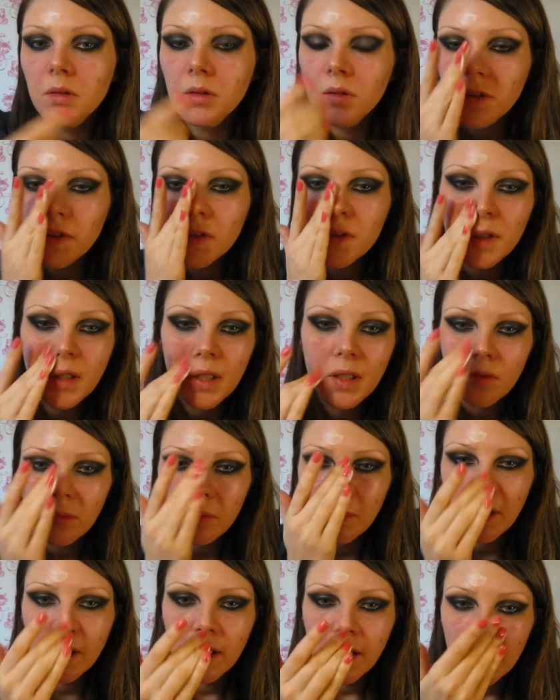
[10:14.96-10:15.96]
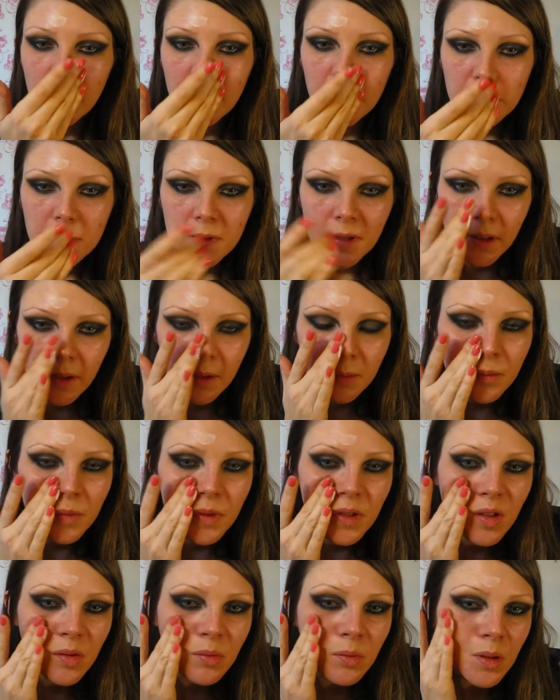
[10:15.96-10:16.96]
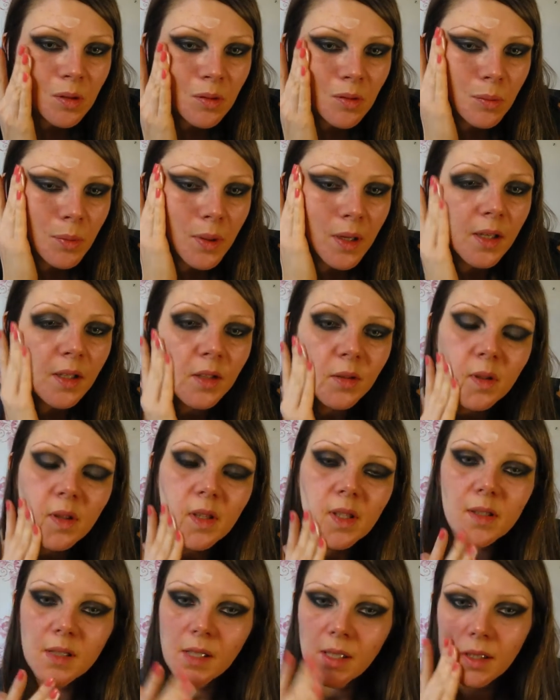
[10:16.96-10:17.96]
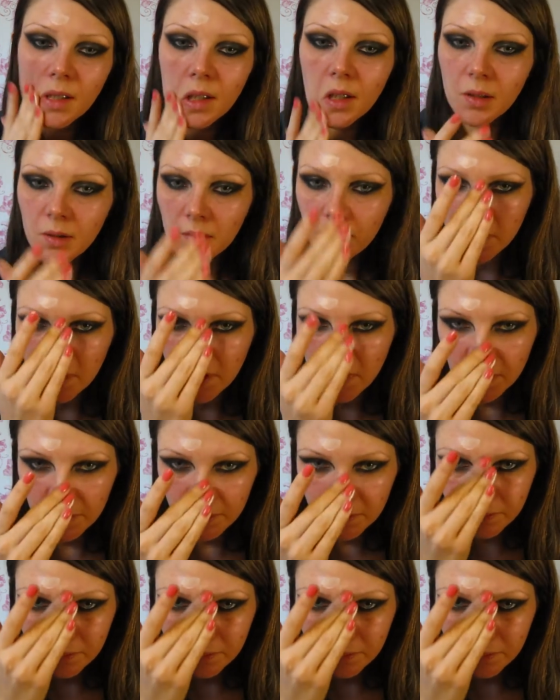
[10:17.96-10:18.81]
just to give me a nice smooth base with the silicones.